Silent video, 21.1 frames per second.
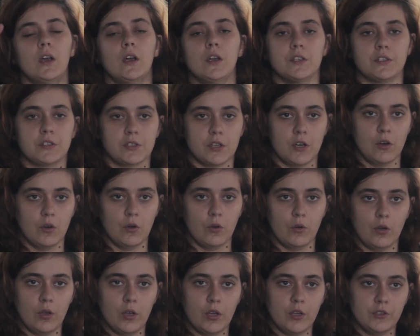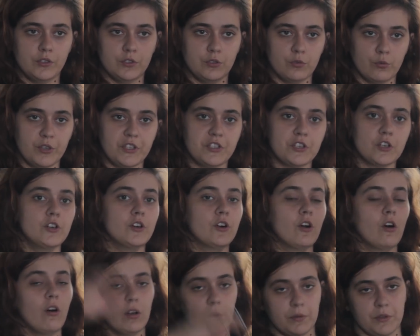So return
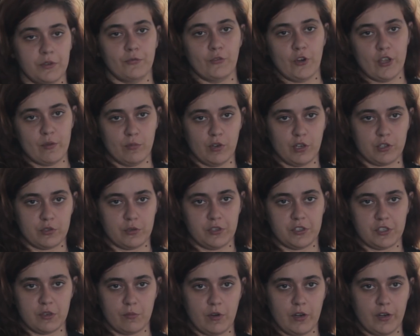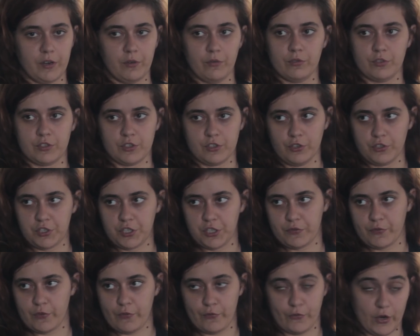all of the frameworks when someone
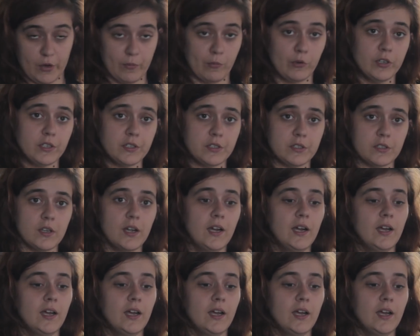searches for frameworks.